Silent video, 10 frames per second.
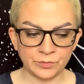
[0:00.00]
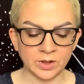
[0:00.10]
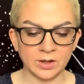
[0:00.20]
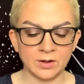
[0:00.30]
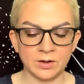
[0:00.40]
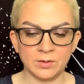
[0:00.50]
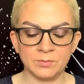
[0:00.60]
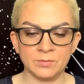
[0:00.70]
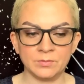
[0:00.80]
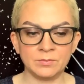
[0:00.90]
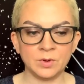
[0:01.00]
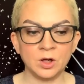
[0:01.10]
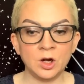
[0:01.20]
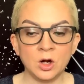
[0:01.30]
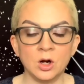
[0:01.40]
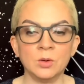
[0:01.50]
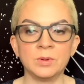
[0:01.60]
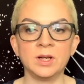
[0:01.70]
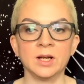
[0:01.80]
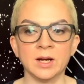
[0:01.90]
Um,
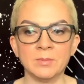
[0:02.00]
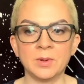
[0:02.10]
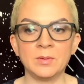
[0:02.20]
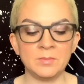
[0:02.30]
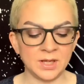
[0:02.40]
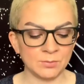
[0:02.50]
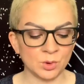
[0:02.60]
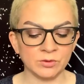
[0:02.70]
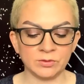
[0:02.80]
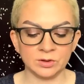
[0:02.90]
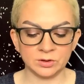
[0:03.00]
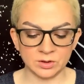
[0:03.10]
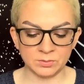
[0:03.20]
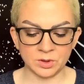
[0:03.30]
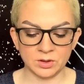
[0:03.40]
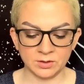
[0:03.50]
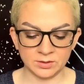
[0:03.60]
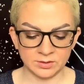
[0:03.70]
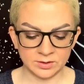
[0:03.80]
opening up, being more vulnerable,